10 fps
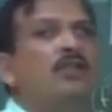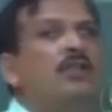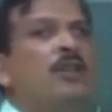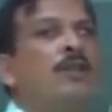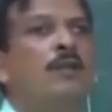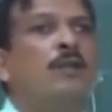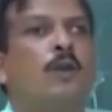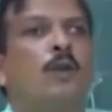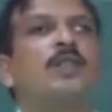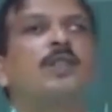is not
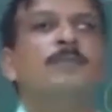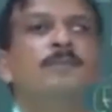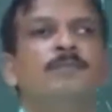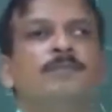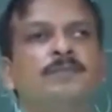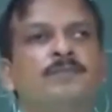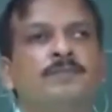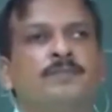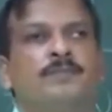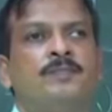plosive.
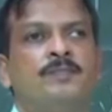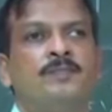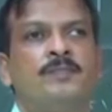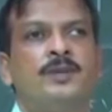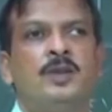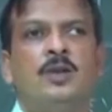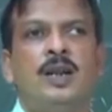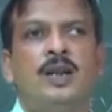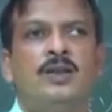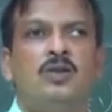
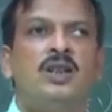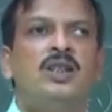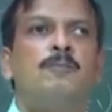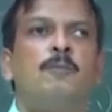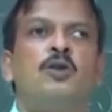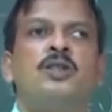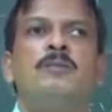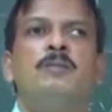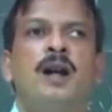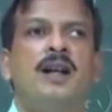Okay. So, this is
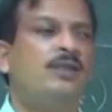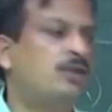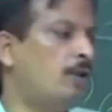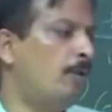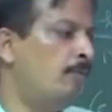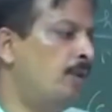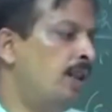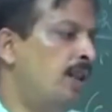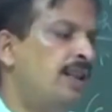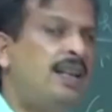plosive and stop.
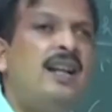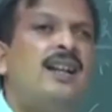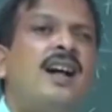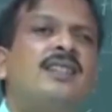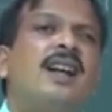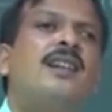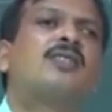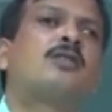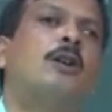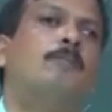Then nasal
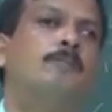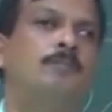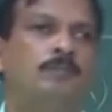stop.